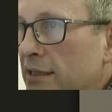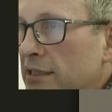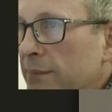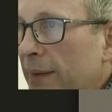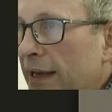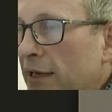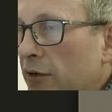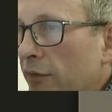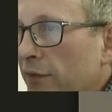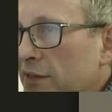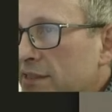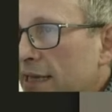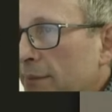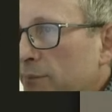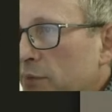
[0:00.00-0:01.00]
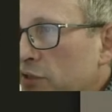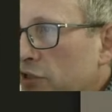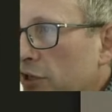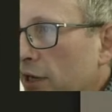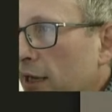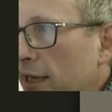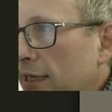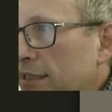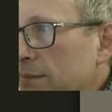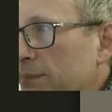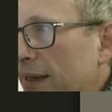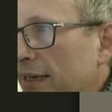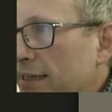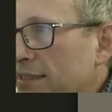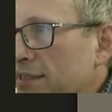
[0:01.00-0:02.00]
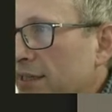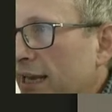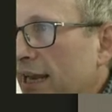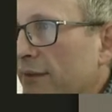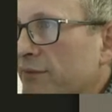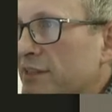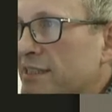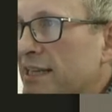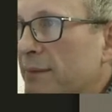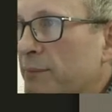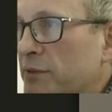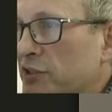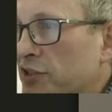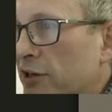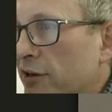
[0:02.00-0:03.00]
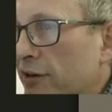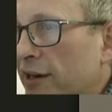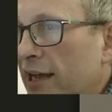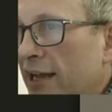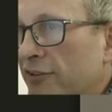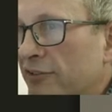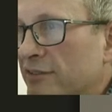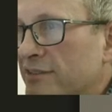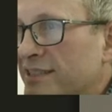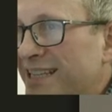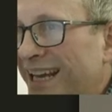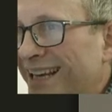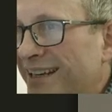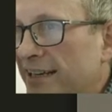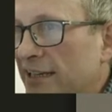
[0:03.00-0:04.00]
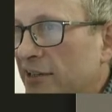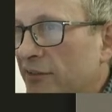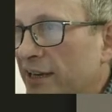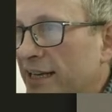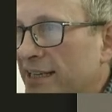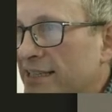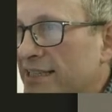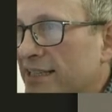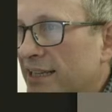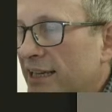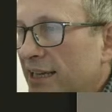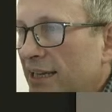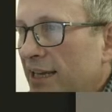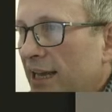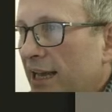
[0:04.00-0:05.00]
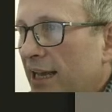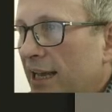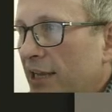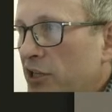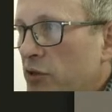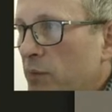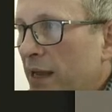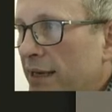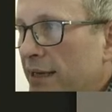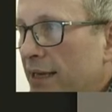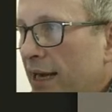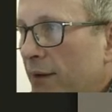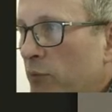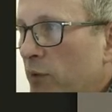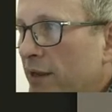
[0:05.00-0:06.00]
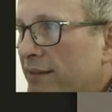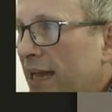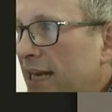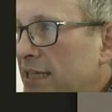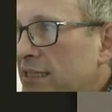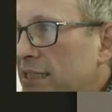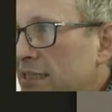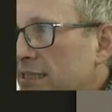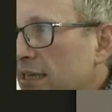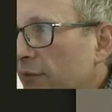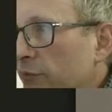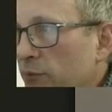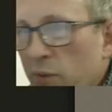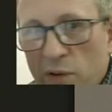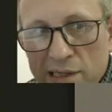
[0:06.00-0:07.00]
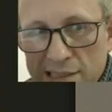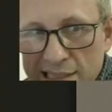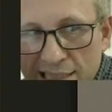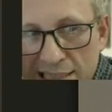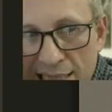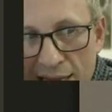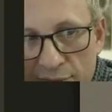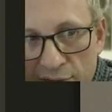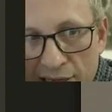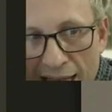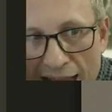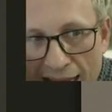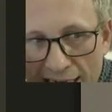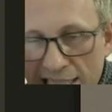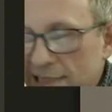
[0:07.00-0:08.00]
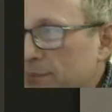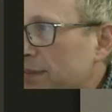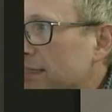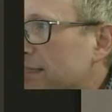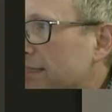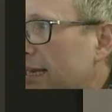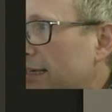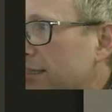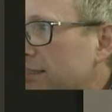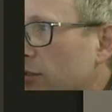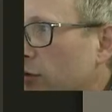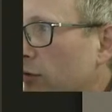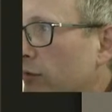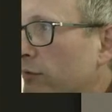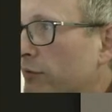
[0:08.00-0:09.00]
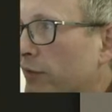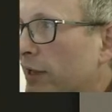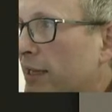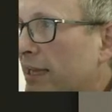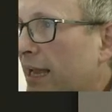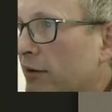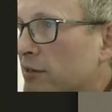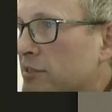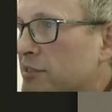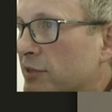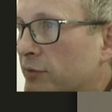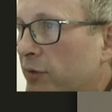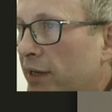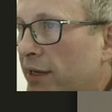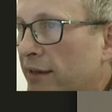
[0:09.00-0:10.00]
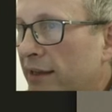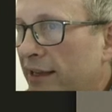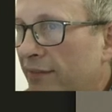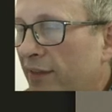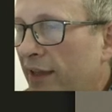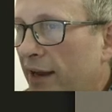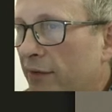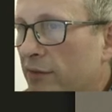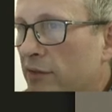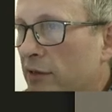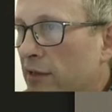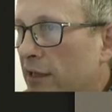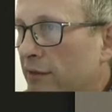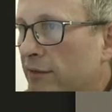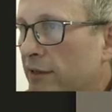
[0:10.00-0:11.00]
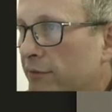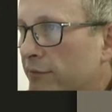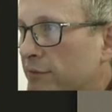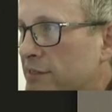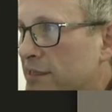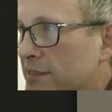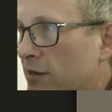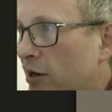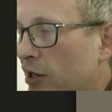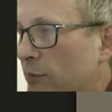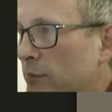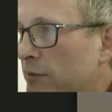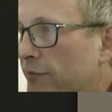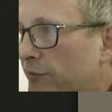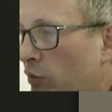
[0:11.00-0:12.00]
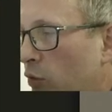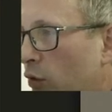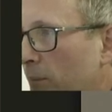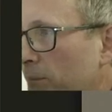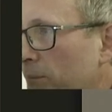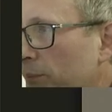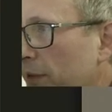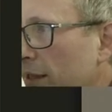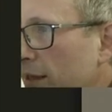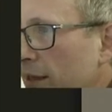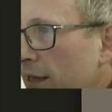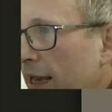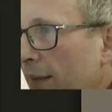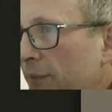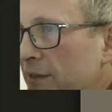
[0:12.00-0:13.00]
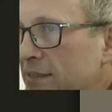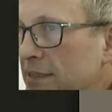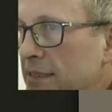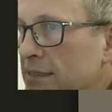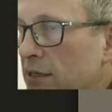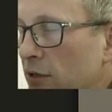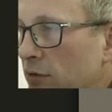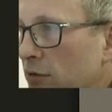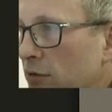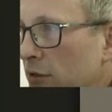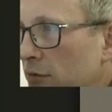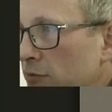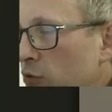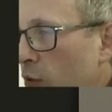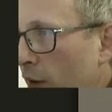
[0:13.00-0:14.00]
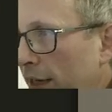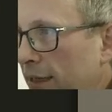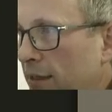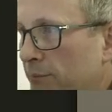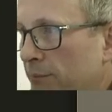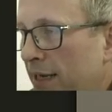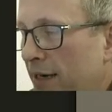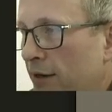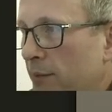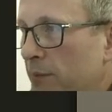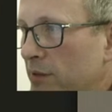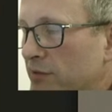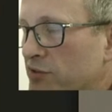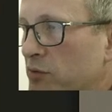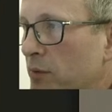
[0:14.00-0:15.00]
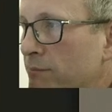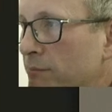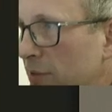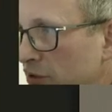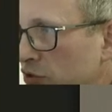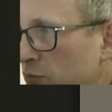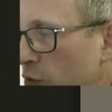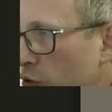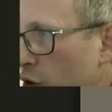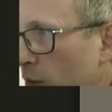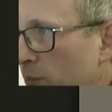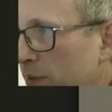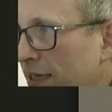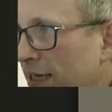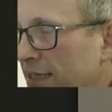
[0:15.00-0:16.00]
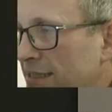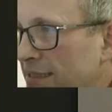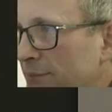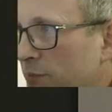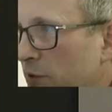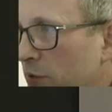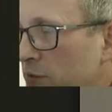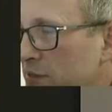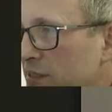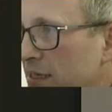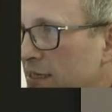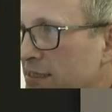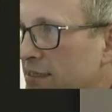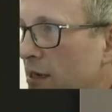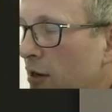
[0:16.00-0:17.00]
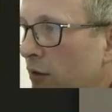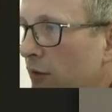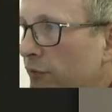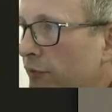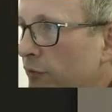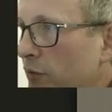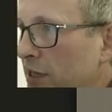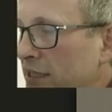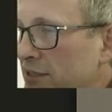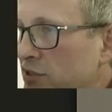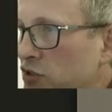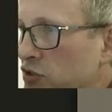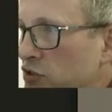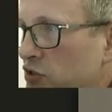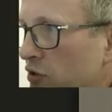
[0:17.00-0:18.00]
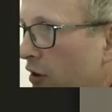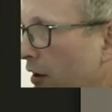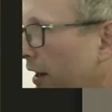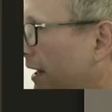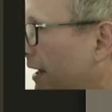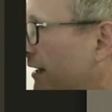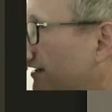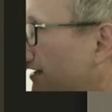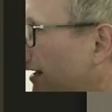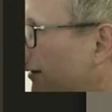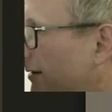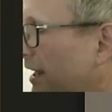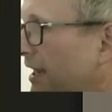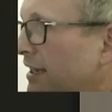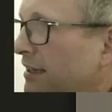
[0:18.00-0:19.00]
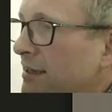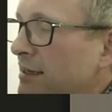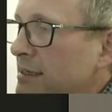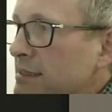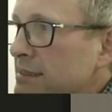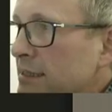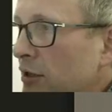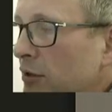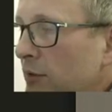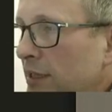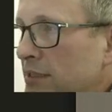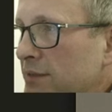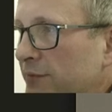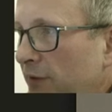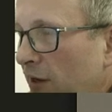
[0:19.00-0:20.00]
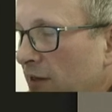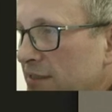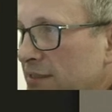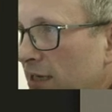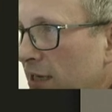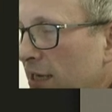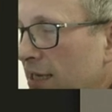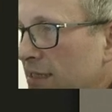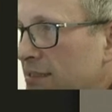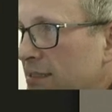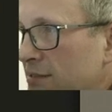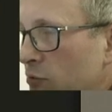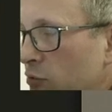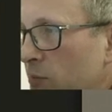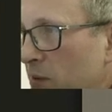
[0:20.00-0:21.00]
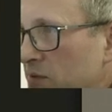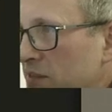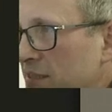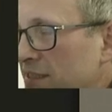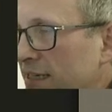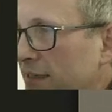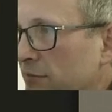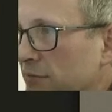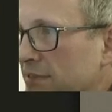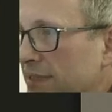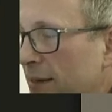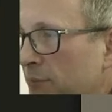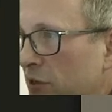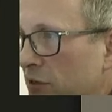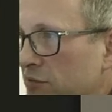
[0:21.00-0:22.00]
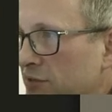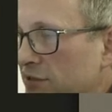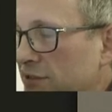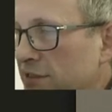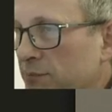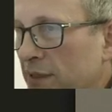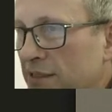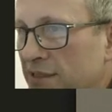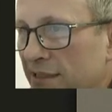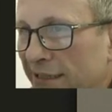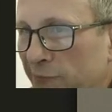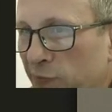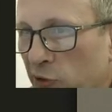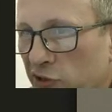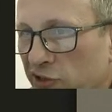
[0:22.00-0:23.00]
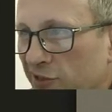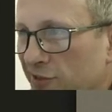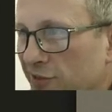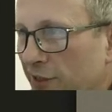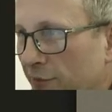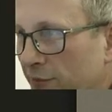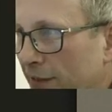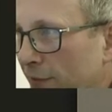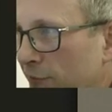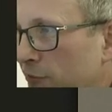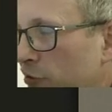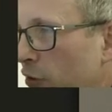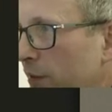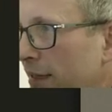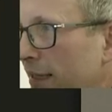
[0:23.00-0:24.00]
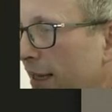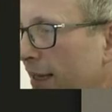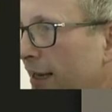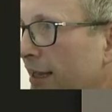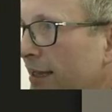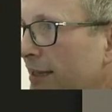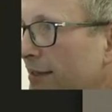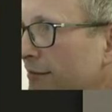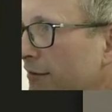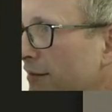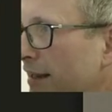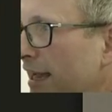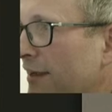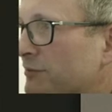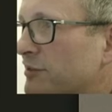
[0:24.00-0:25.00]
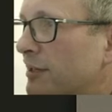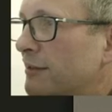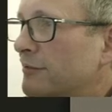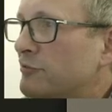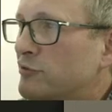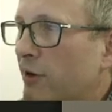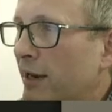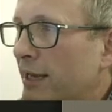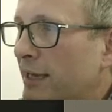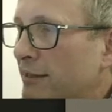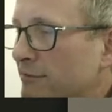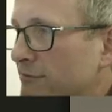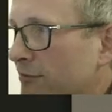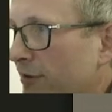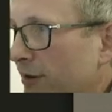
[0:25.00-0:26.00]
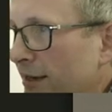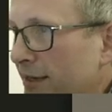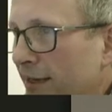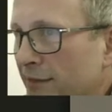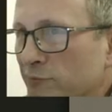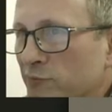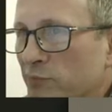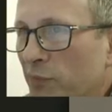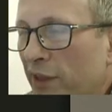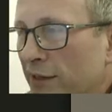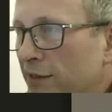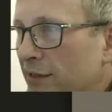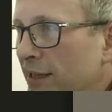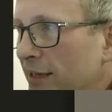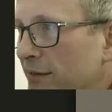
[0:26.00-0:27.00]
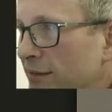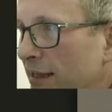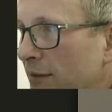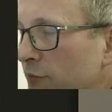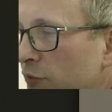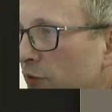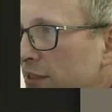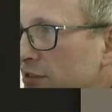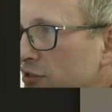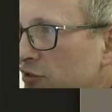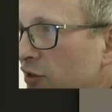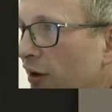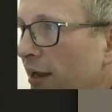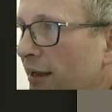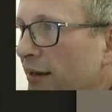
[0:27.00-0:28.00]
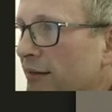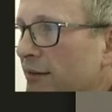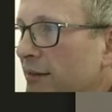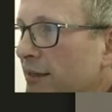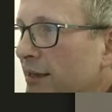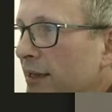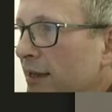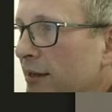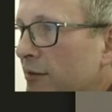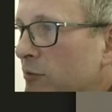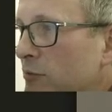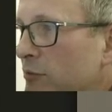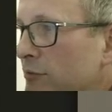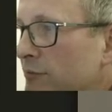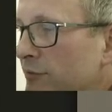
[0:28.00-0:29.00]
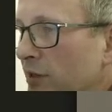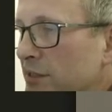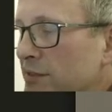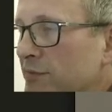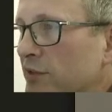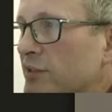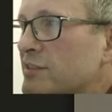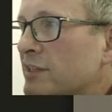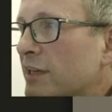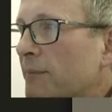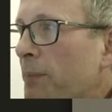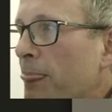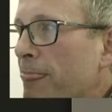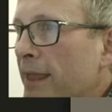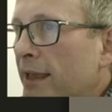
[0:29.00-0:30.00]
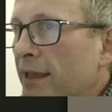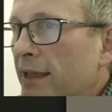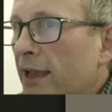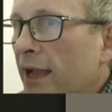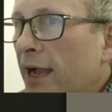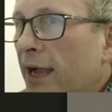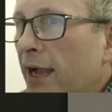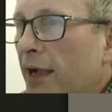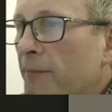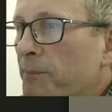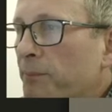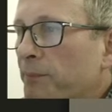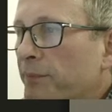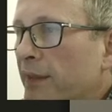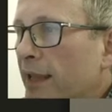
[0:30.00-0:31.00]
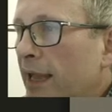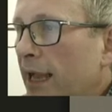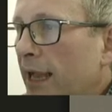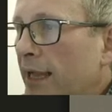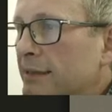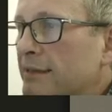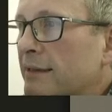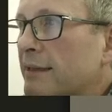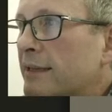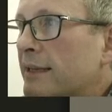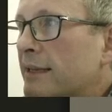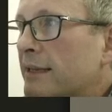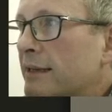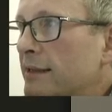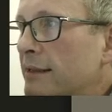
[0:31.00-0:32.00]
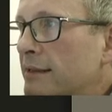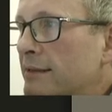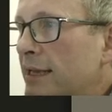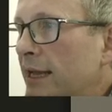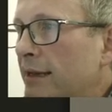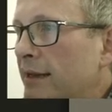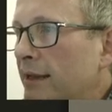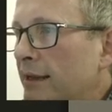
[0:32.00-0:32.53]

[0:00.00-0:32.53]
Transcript: depending on the temperature, it's better to have the temperature at 110 degrees. Uh, you end up with 87.78% of the carotenoid in there in the in the desirable form, and this is quite comparable to a much more complicated process of freeze drying okay so it's faster it's almost a single step process you basically wash the stuff and then throw it in you don't have to dry it and grind it and and, and then freeze dry it uh, or vice versa um, and then